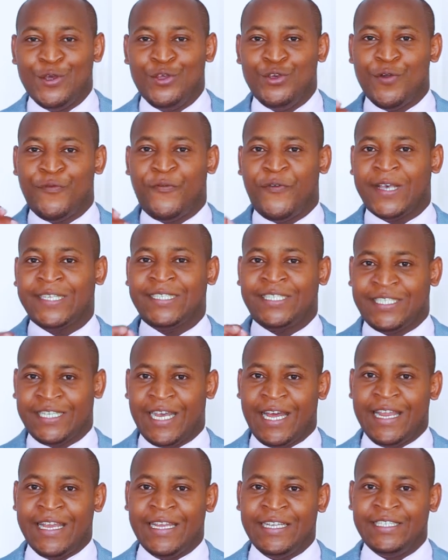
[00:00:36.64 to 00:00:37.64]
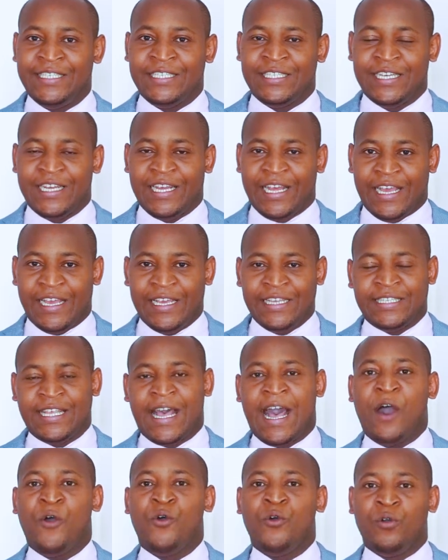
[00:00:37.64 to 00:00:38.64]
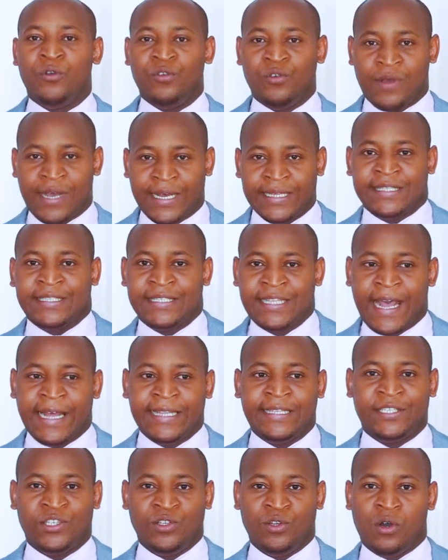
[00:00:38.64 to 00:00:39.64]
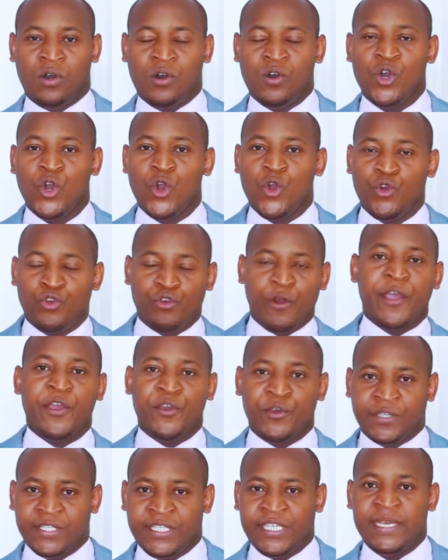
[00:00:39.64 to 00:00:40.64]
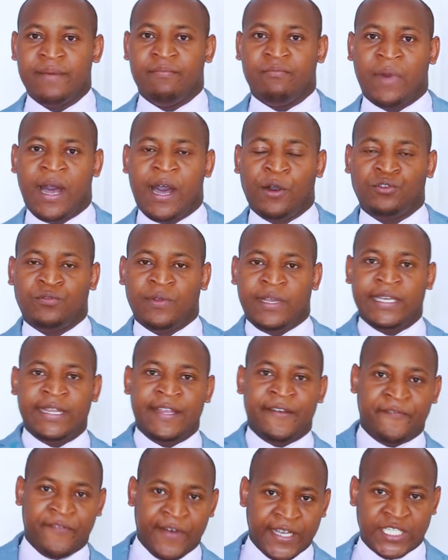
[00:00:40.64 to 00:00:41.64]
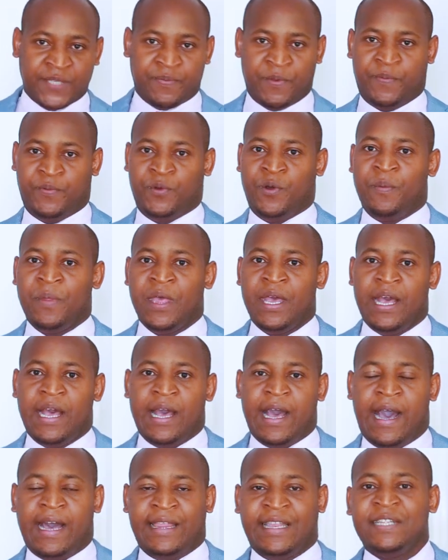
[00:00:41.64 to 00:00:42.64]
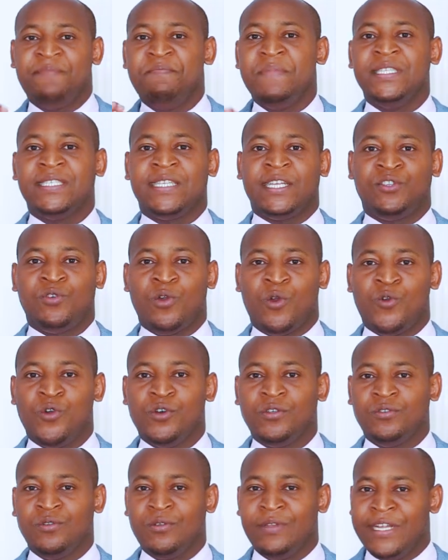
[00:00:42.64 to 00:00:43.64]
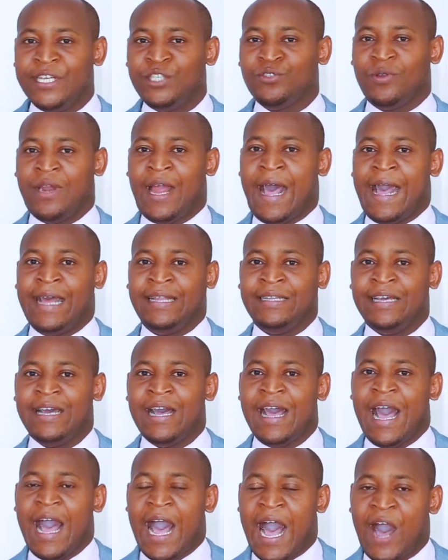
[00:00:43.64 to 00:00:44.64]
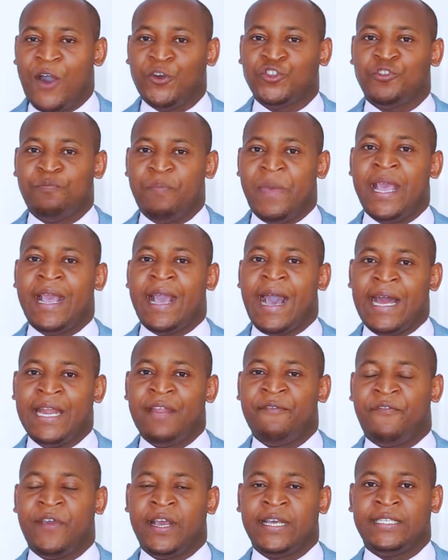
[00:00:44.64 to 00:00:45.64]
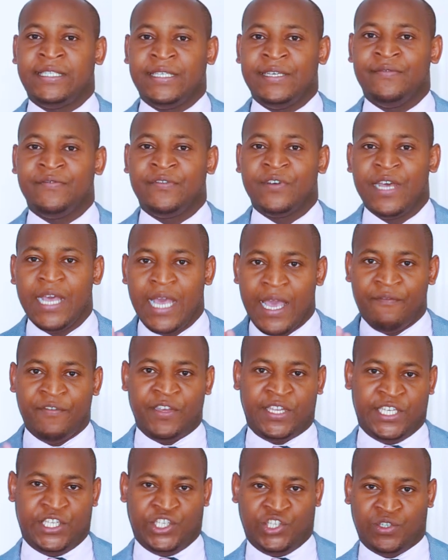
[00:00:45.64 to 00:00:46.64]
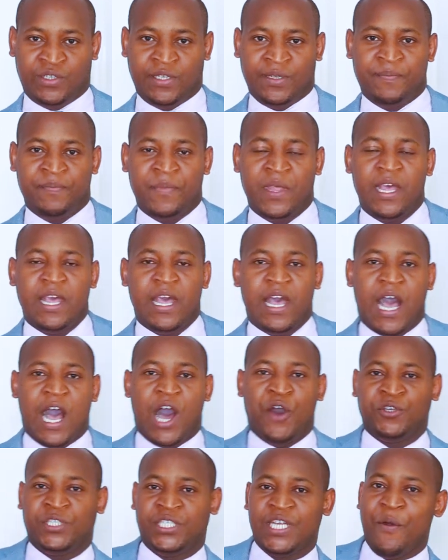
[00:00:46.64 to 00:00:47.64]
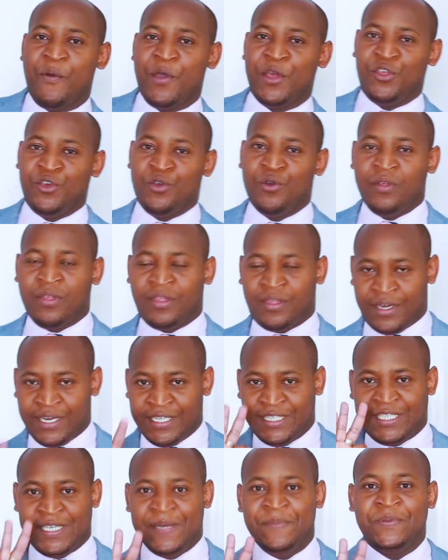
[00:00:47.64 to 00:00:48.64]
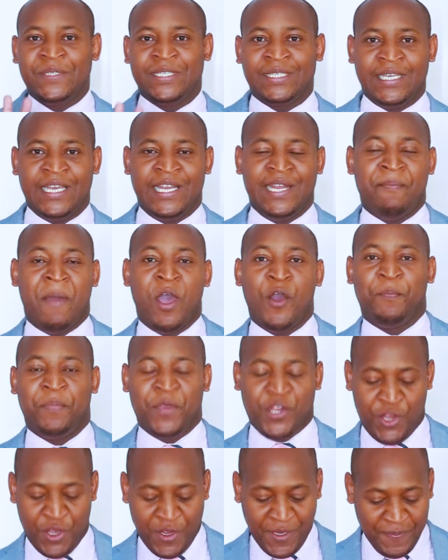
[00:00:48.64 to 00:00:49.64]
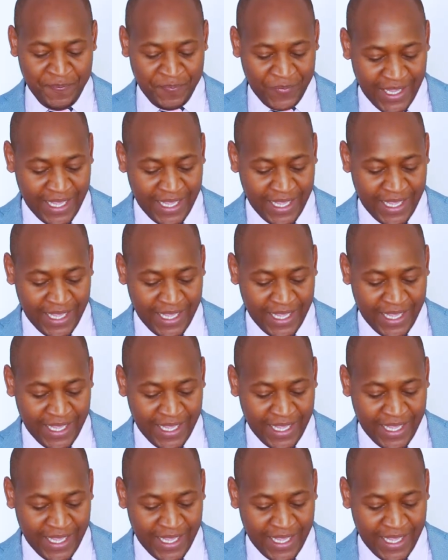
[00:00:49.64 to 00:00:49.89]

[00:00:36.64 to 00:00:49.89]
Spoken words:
your first challenge is how you can start, you know, growing your team, how to get the first people. And that means that you're going to need to learn how to make an effective invitation. I'll share with you three tips, in my opinion,